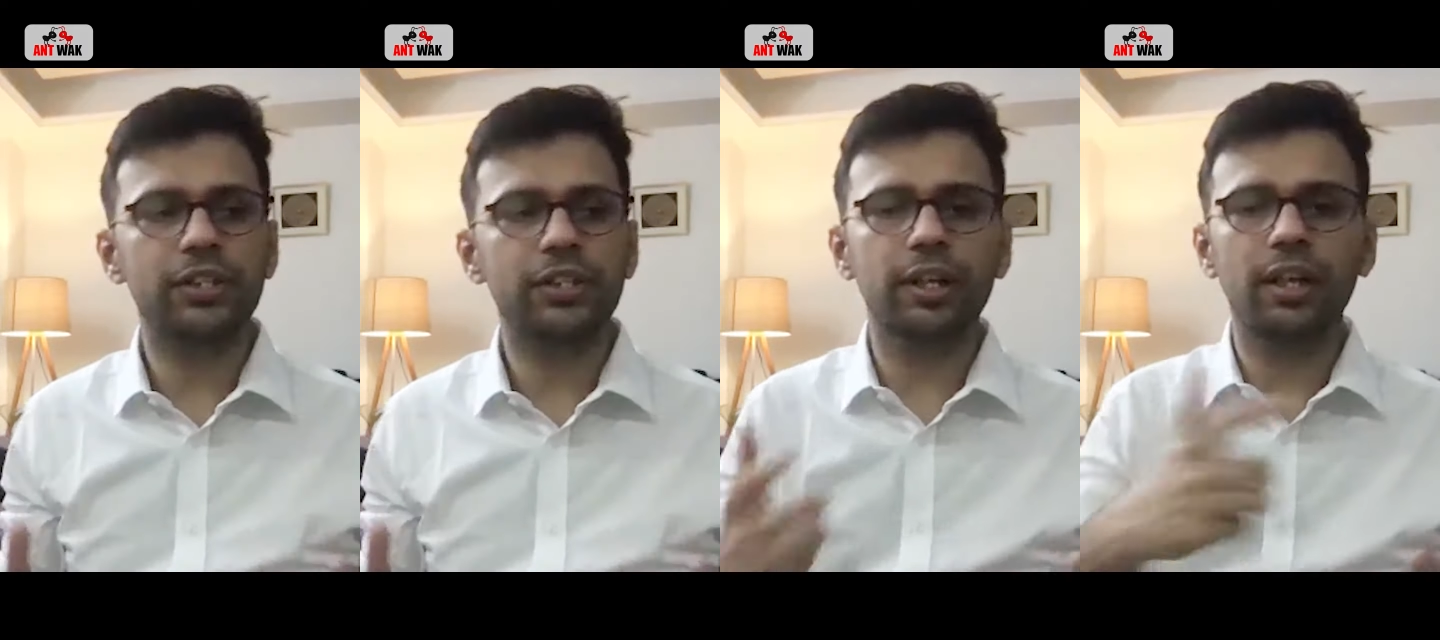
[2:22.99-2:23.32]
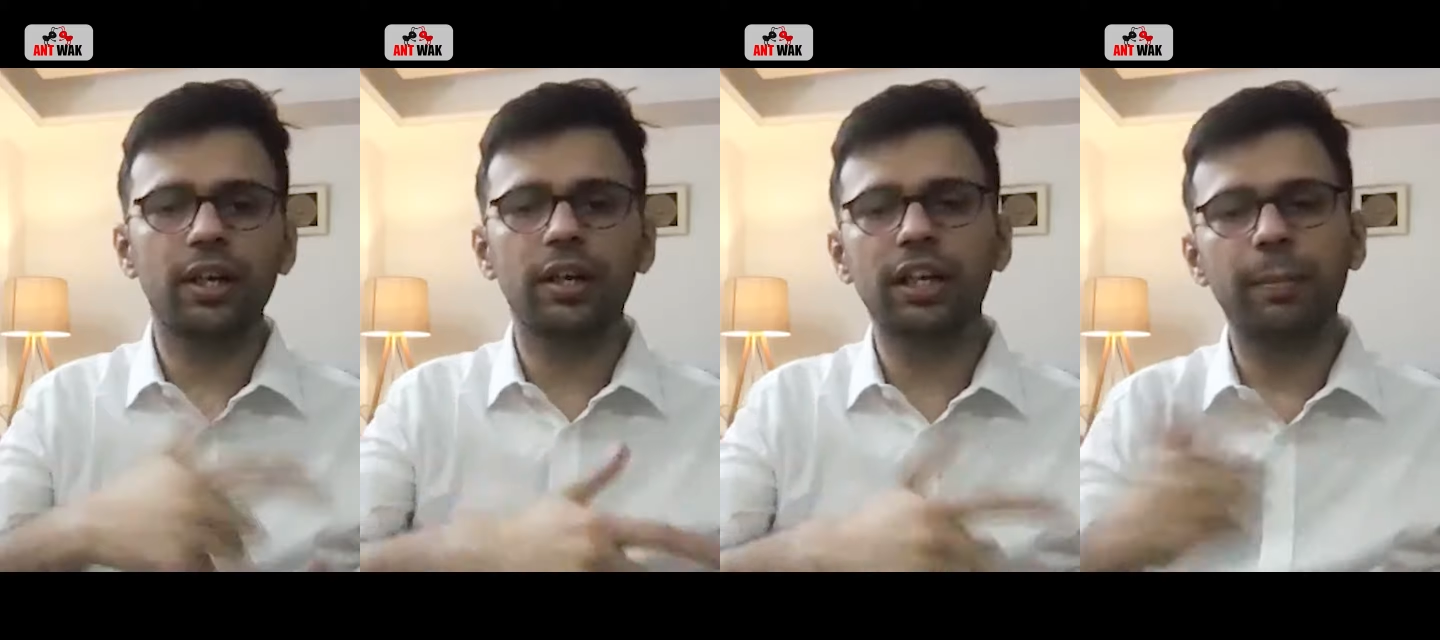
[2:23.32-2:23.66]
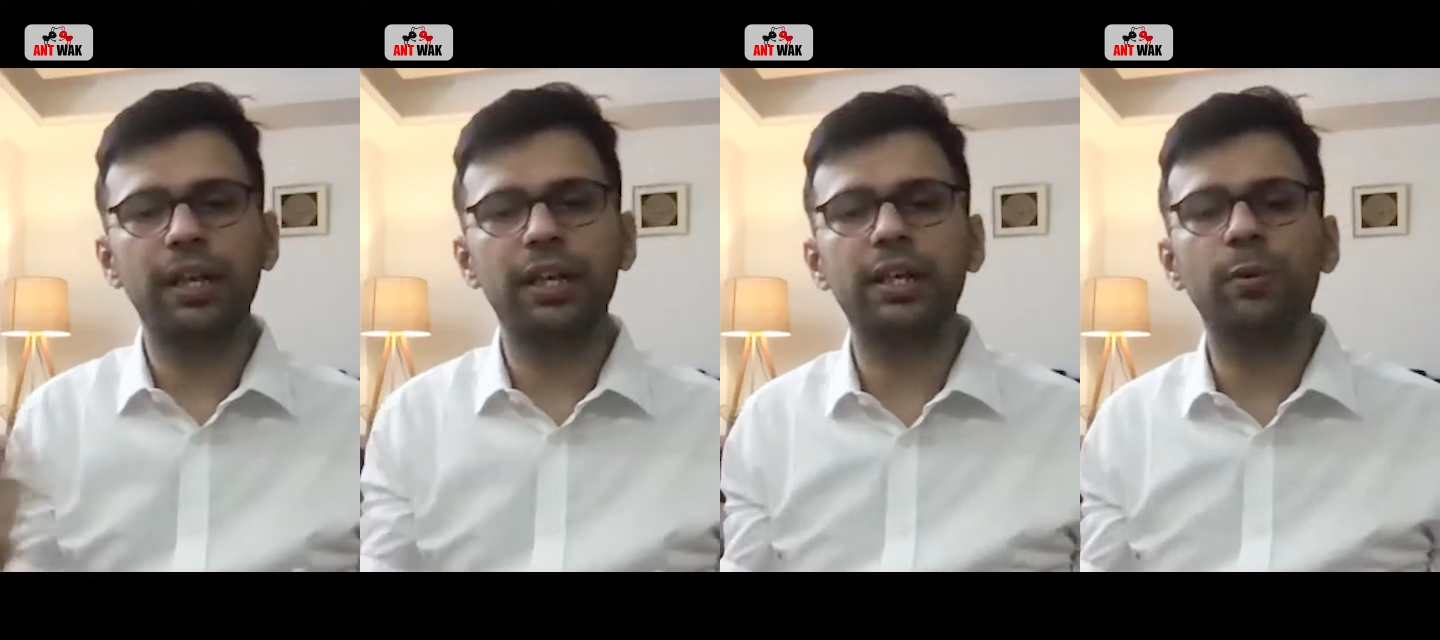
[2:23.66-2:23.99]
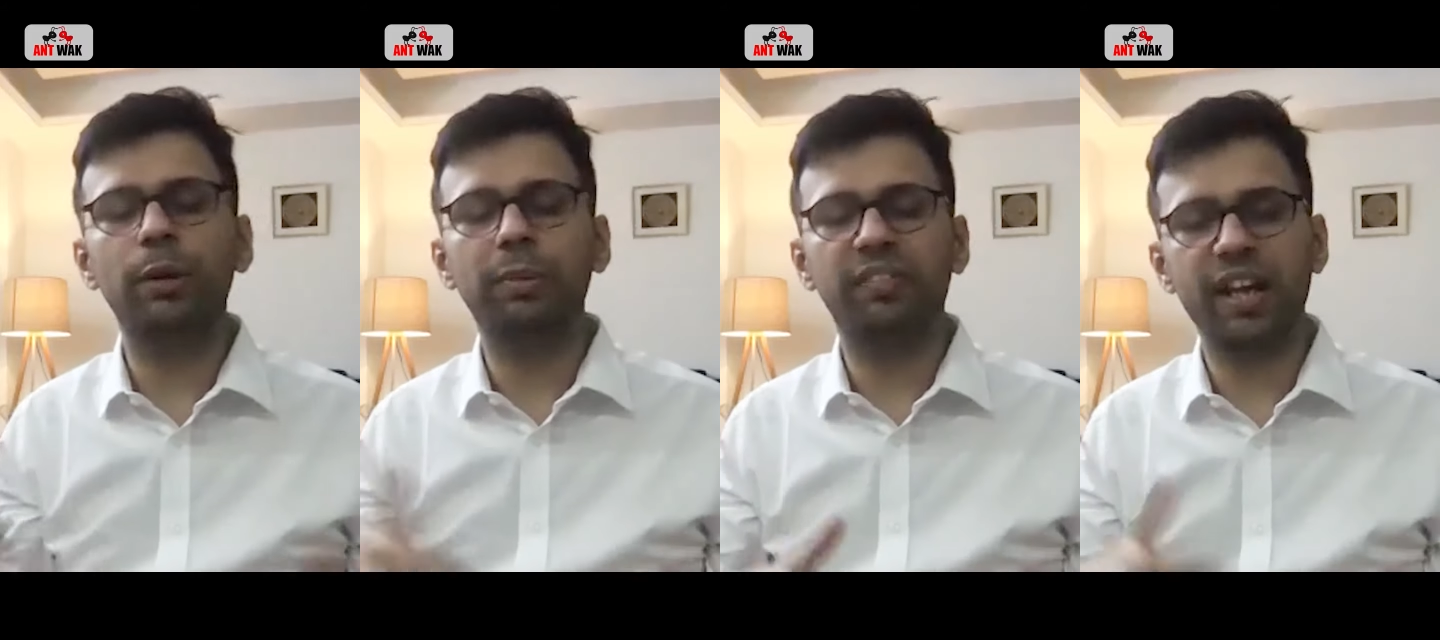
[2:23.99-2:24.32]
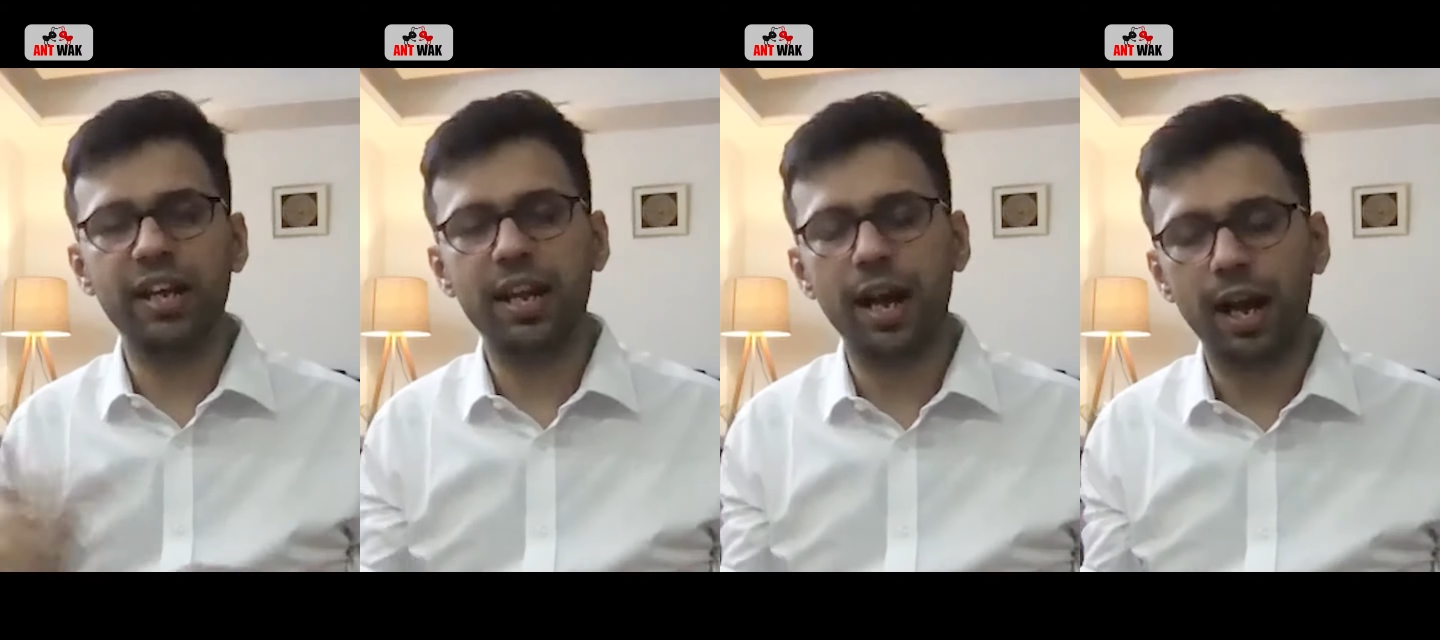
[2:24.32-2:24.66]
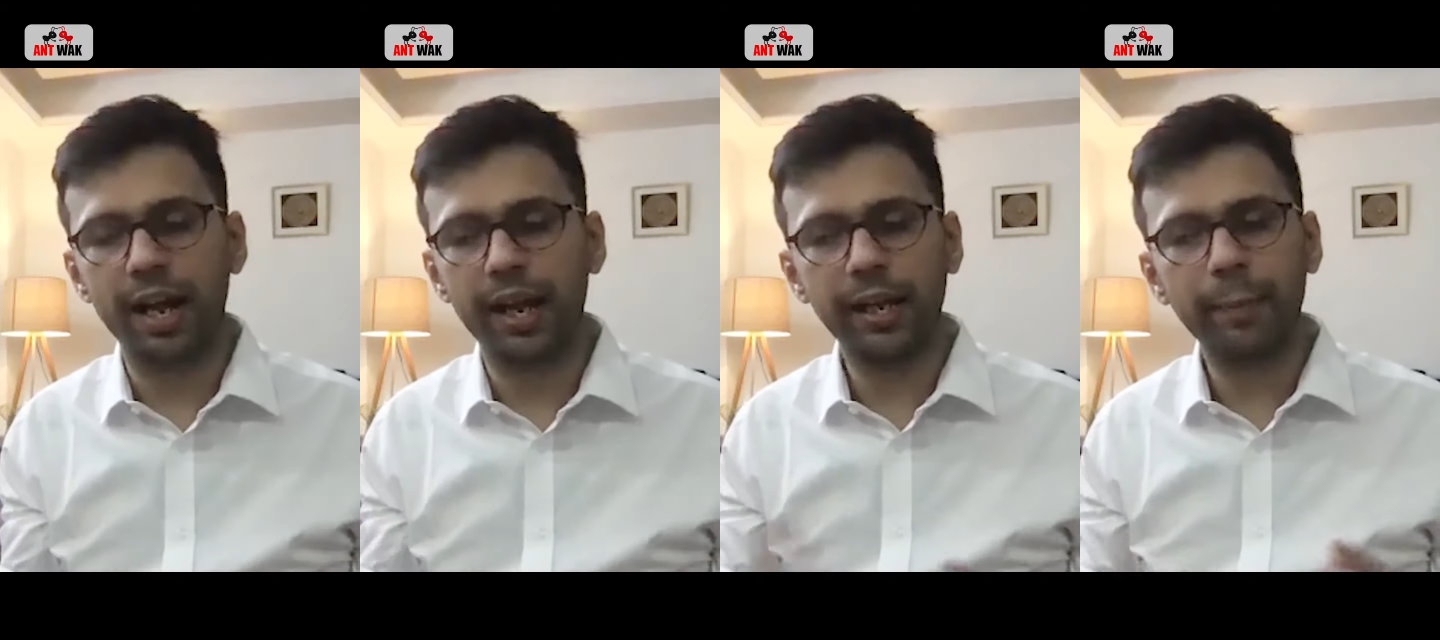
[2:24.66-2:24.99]
So the learnability will be very
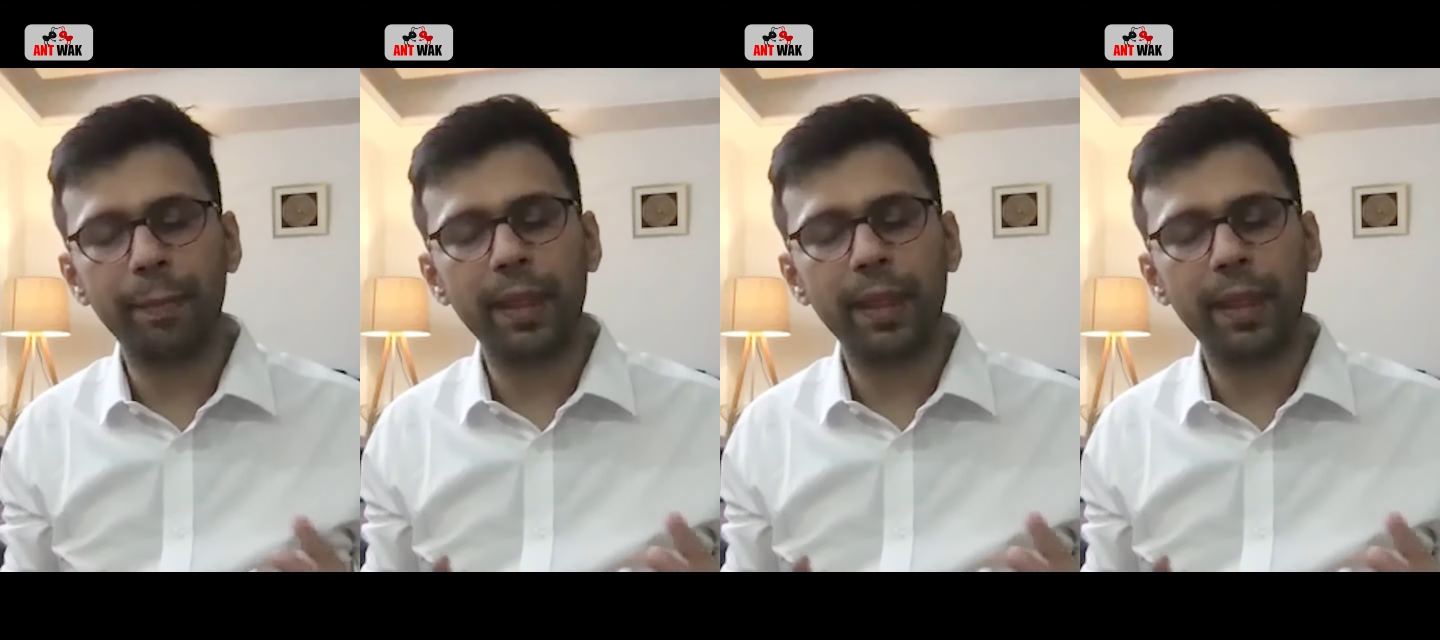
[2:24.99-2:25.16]
high,